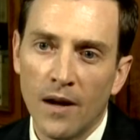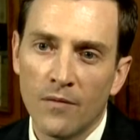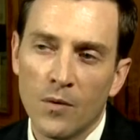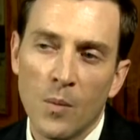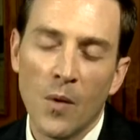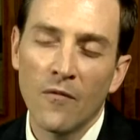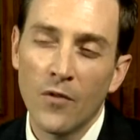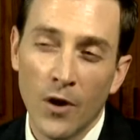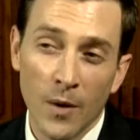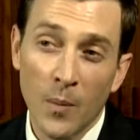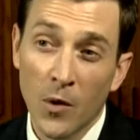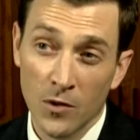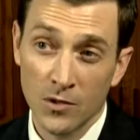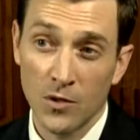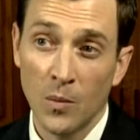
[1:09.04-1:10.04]
from a very
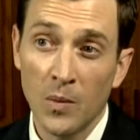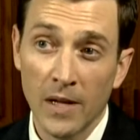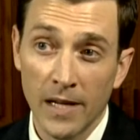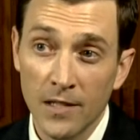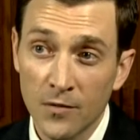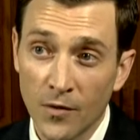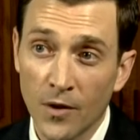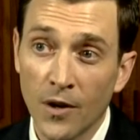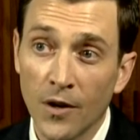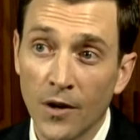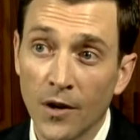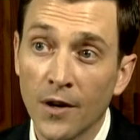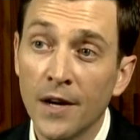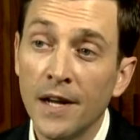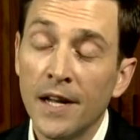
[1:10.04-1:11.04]
personal place for her.